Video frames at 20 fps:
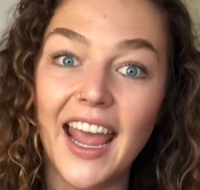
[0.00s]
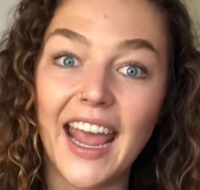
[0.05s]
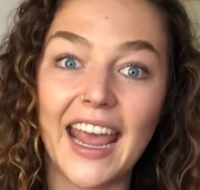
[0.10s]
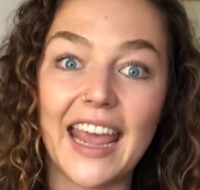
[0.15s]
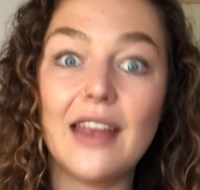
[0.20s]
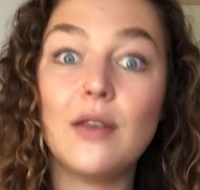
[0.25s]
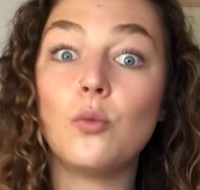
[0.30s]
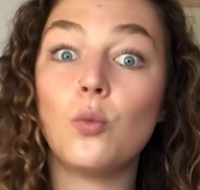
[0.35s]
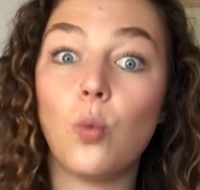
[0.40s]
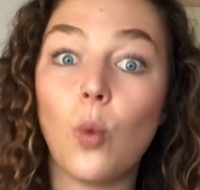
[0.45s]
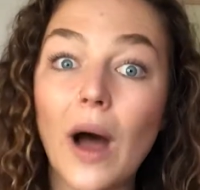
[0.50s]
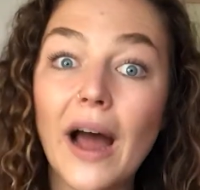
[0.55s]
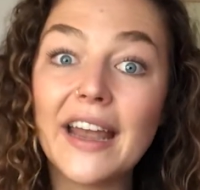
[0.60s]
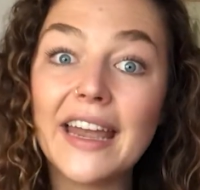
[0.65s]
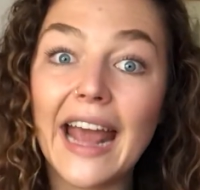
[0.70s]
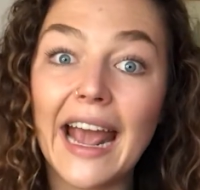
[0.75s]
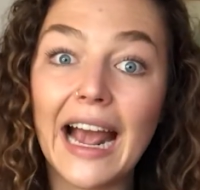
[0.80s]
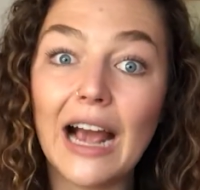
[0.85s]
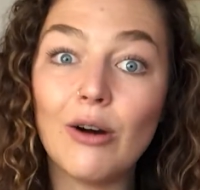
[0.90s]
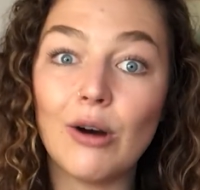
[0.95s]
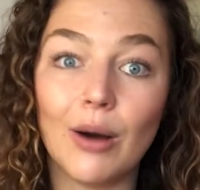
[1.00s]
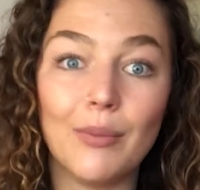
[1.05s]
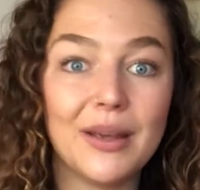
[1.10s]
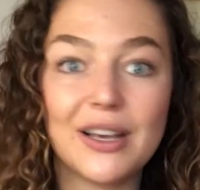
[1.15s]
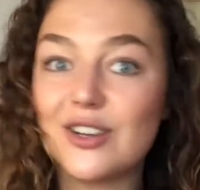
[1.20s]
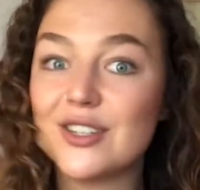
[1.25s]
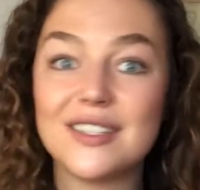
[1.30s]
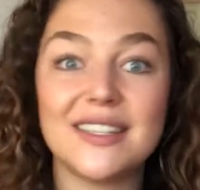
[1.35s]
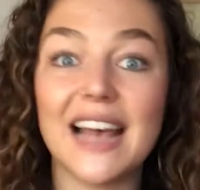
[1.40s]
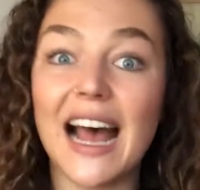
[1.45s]
in 1 hour
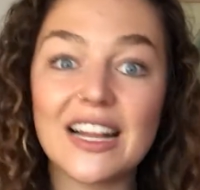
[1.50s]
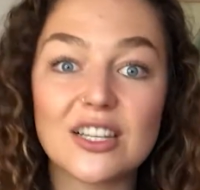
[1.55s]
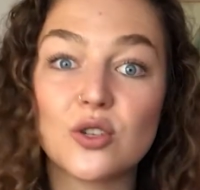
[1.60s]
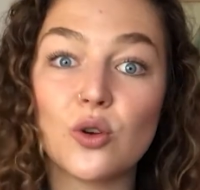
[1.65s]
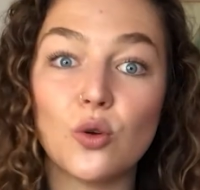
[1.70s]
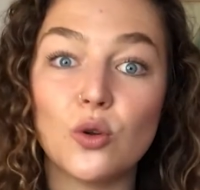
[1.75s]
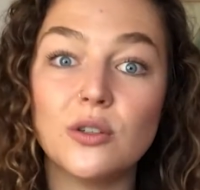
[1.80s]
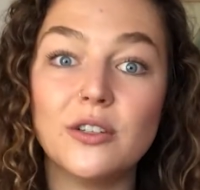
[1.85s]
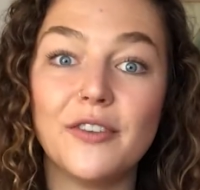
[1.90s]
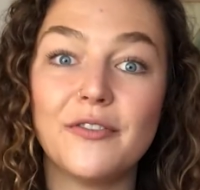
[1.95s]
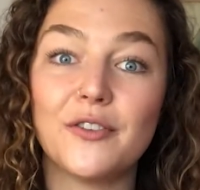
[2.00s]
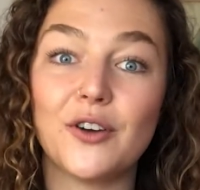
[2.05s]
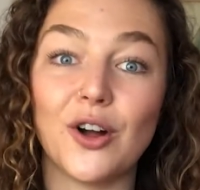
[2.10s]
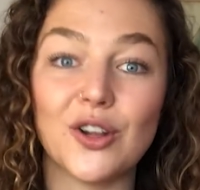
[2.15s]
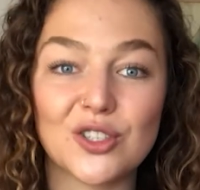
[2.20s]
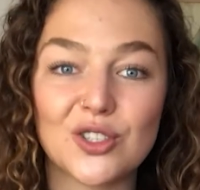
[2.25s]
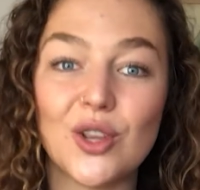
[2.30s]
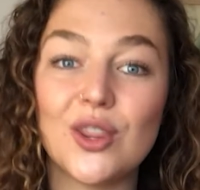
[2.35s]
because that's all you've got.